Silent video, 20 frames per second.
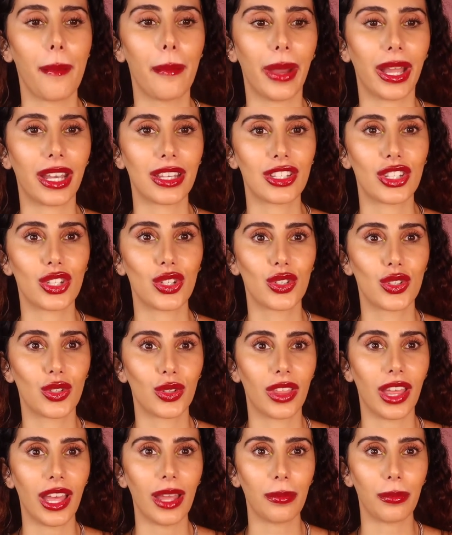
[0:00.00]
But to
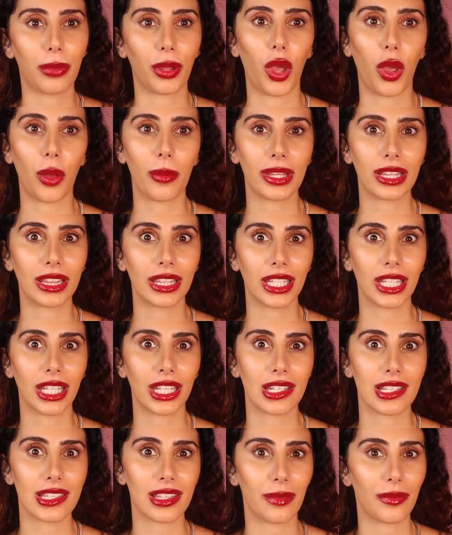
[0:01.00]
do that
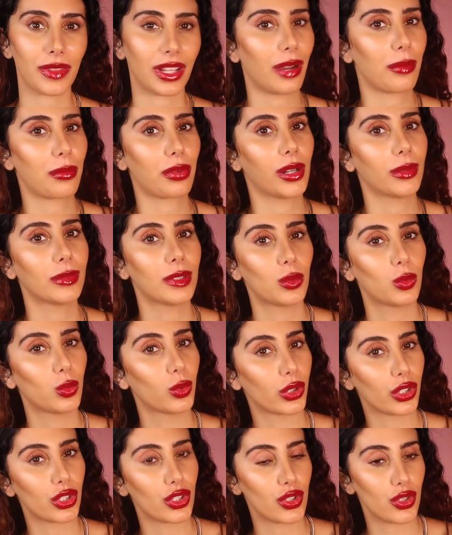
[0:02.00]
permanently is something I probably
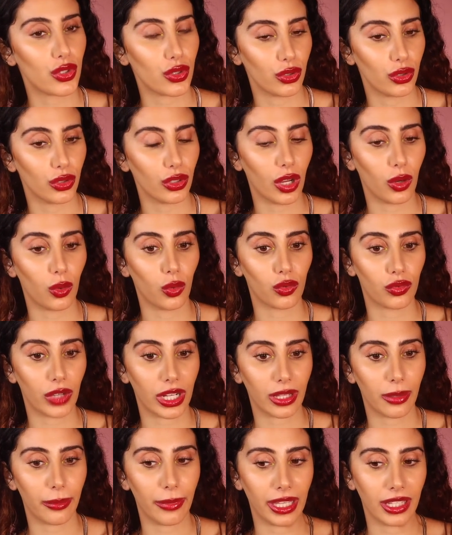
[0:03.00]
wouldn't do or
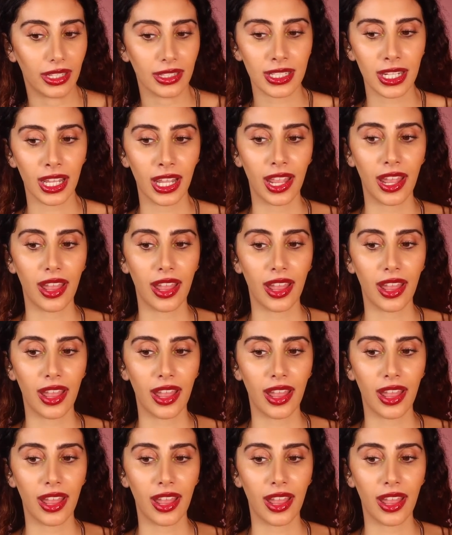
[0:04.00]
recommend.